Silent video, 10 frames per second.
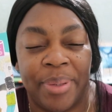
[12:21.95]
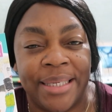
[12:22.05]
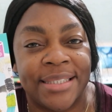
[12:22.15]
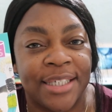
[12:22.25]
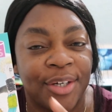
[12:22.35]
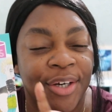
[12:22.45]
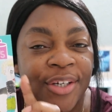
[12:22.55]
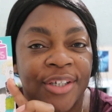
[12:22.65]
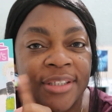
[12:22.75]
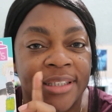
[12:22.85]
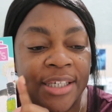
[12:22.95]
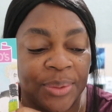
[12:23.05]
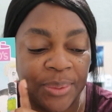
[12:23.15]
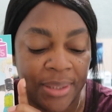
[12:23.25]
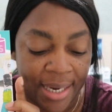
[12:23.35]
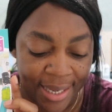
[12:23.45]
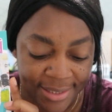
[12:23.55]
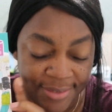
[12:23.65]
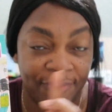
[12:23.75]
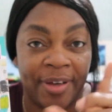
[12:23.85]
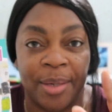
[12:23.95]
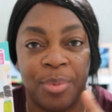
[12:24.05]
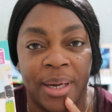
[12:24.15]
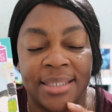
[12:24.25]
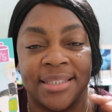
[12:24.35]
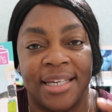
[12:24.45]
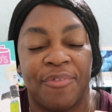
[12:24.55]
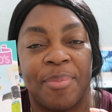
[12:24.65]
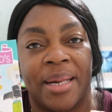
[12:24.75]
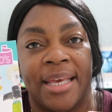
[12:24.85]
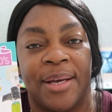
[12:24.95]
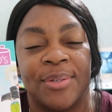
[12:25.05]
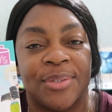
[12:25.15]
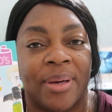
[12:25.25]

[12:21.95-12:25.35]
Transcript: painted her a little less vibrant than everybody else.